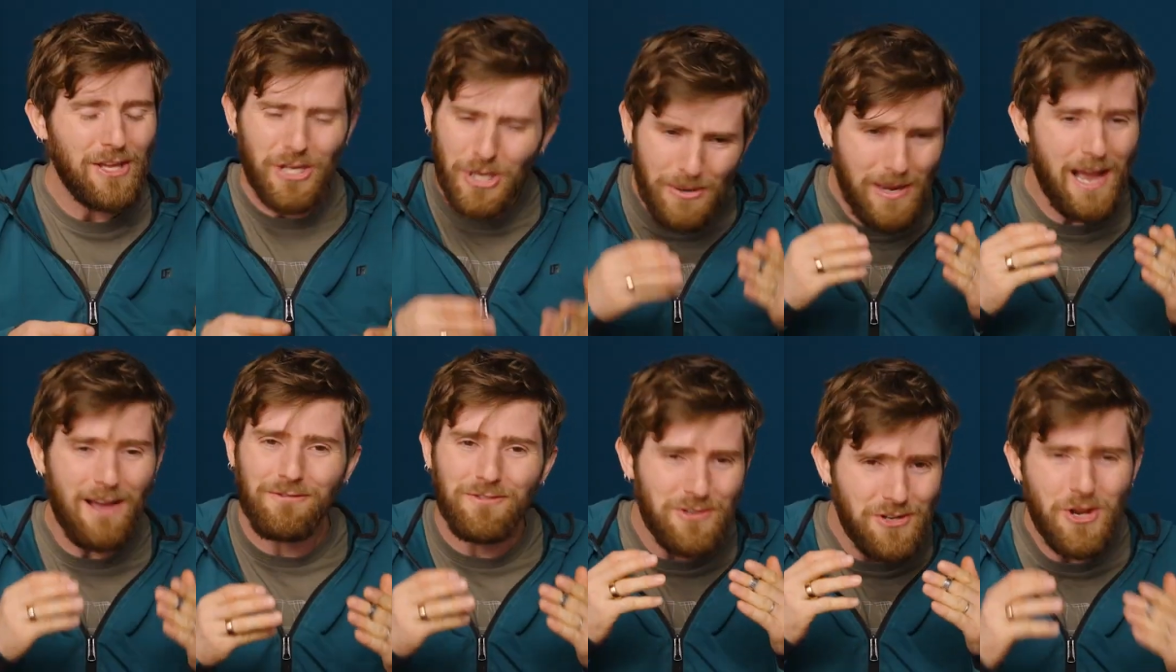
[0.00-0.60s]
you
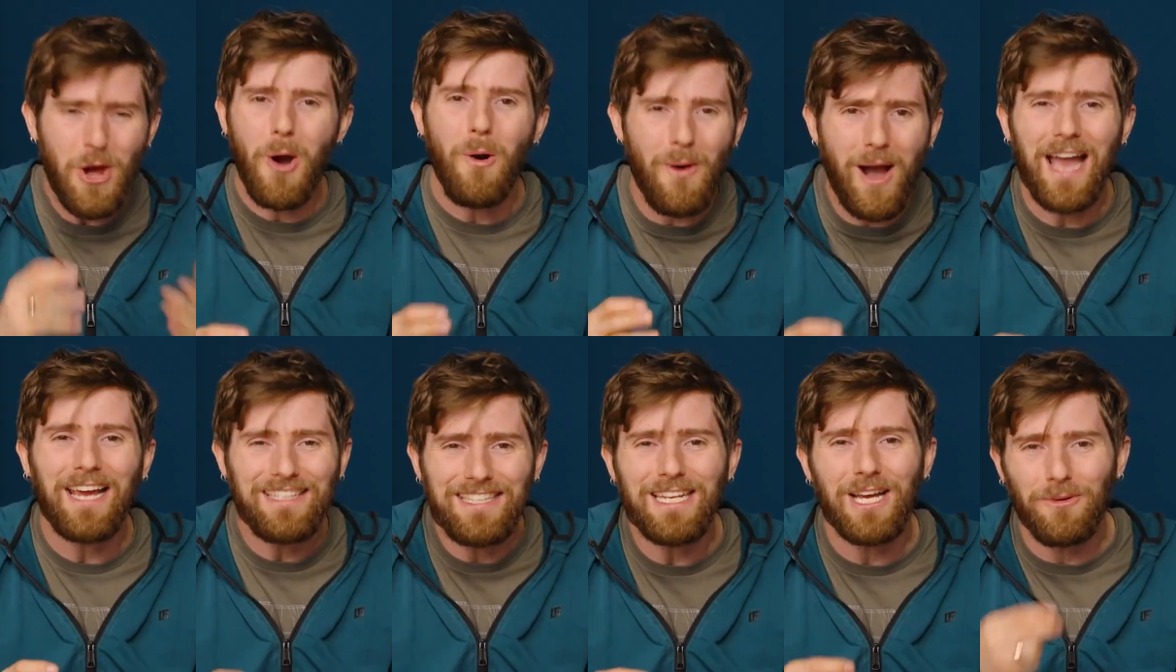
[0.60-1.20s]
have no
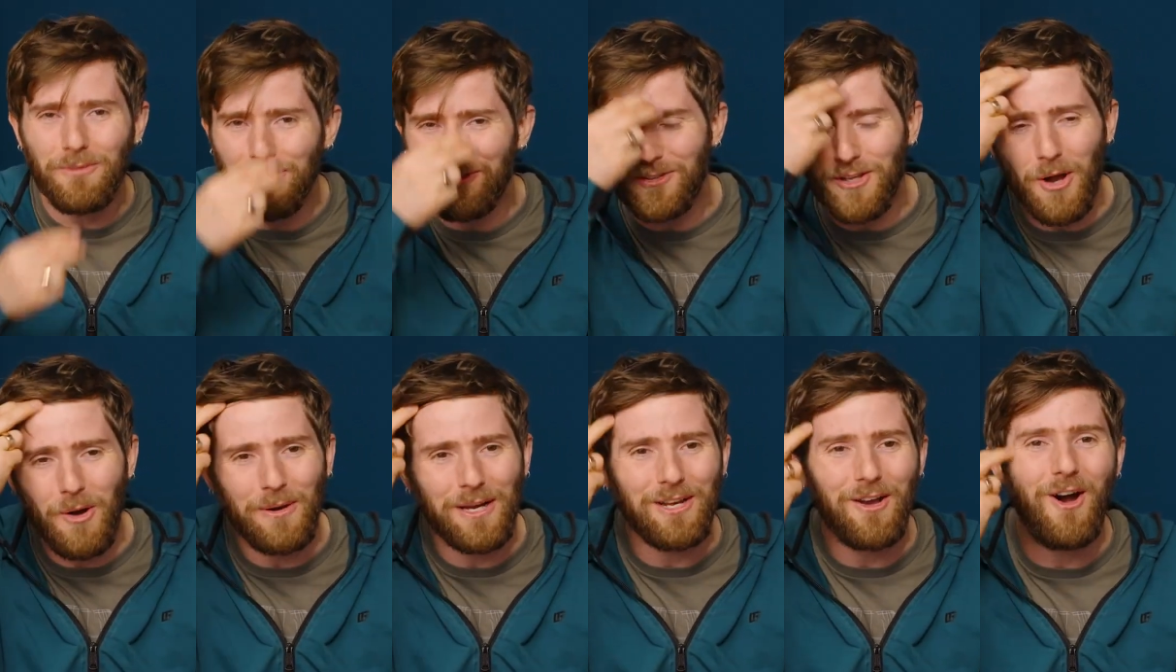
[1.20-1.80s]
idea what's
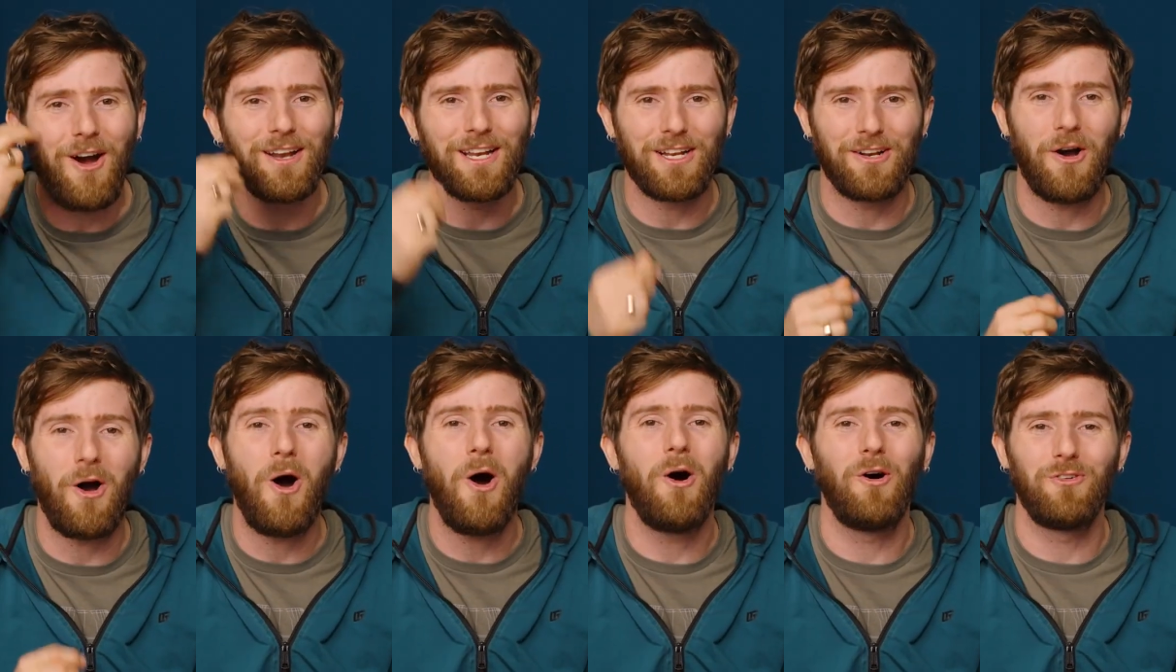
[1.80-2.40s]
going on at
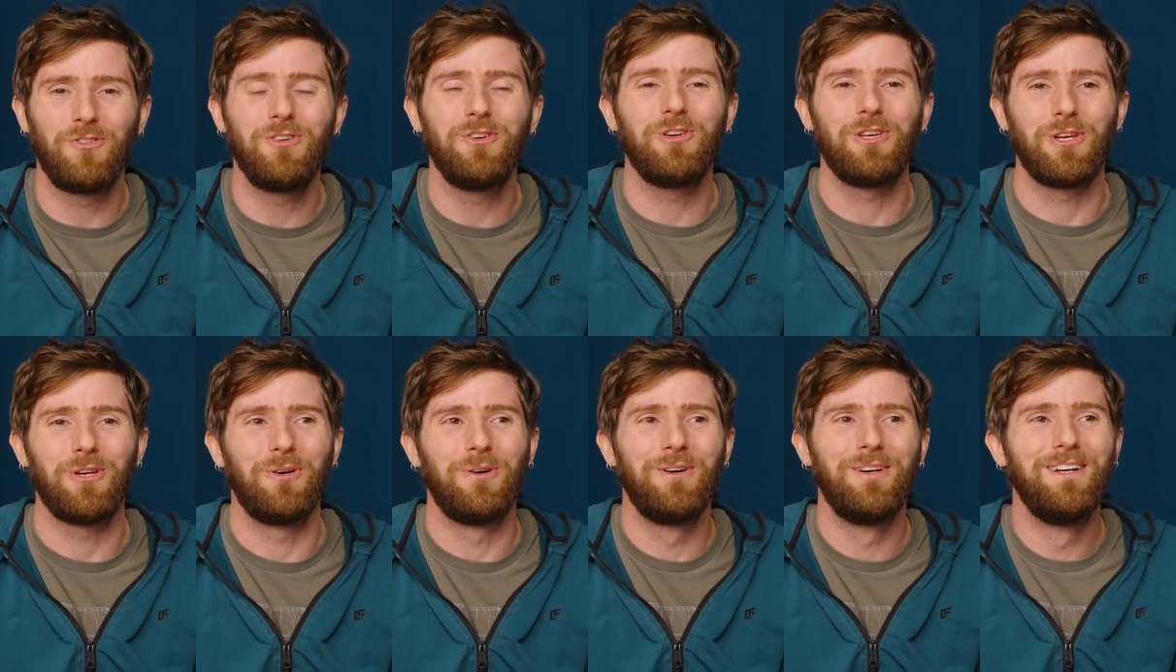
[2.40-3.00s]
all, do
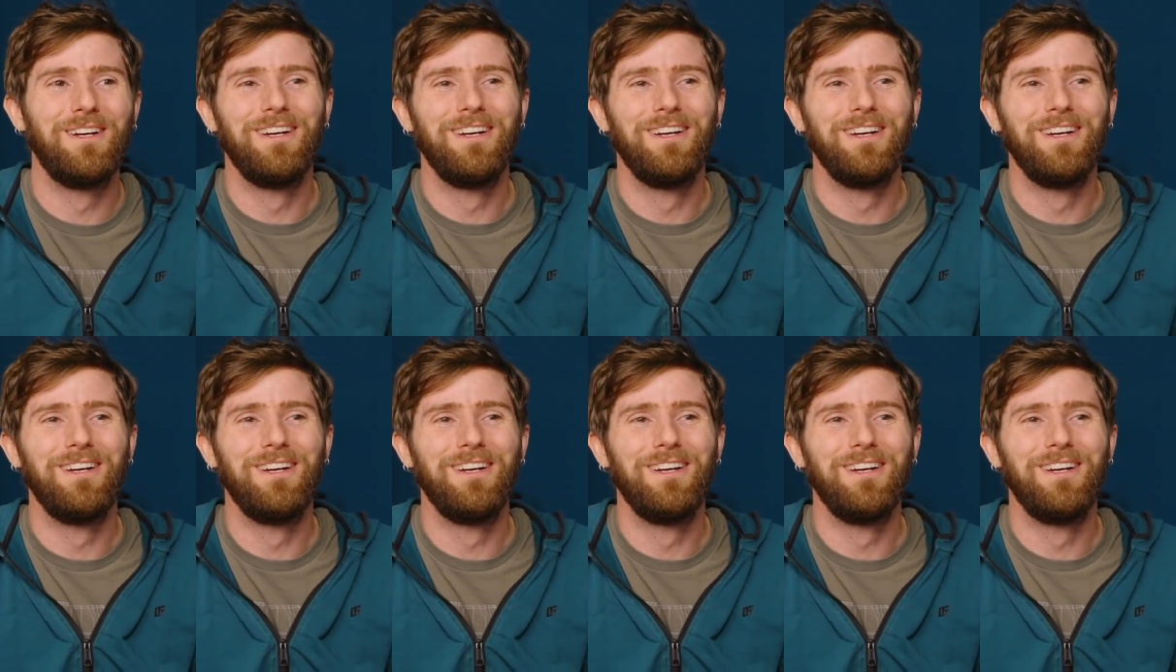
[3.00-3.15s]
you?